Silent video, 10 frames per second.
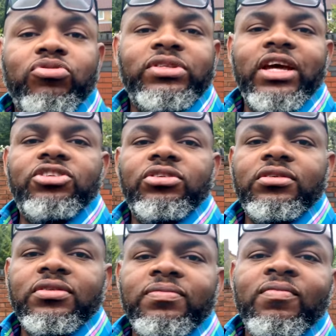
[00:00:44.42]
protection,
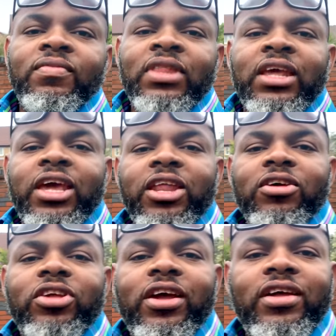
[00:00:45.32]
you know,
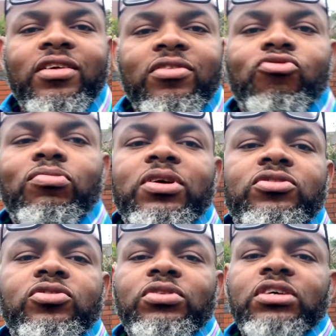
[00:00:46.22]
the Roman
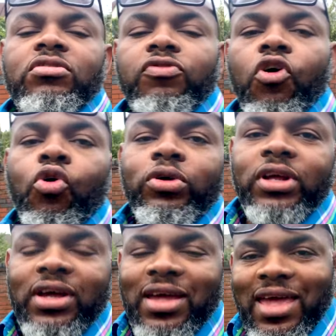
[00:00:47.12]
soldiers of old
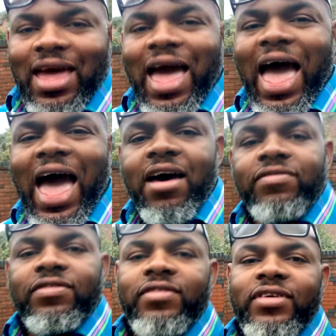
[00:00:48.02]

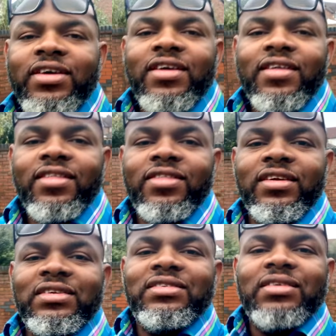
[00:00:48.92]
have
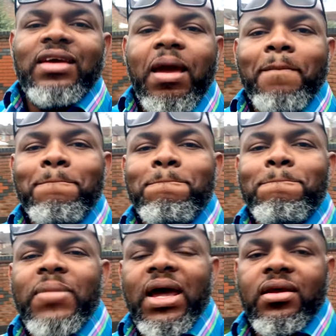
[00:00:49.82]
this
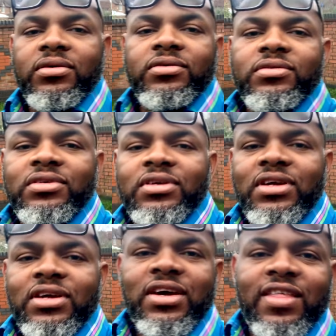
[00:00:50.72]
metal
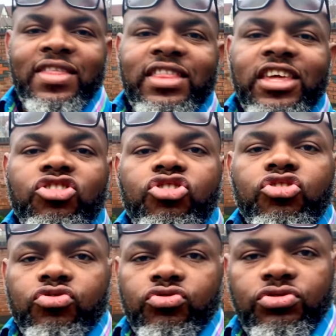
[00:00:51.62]
that they
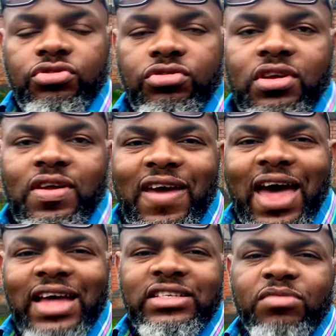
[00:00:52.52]
use
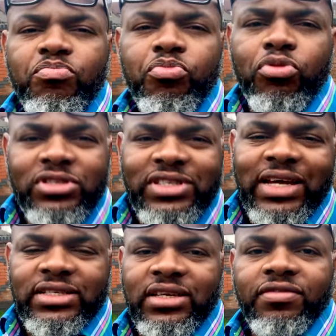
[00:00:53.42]
as a
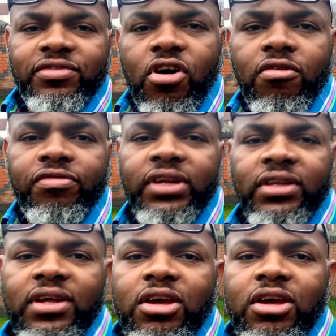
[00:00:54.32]
protective covering,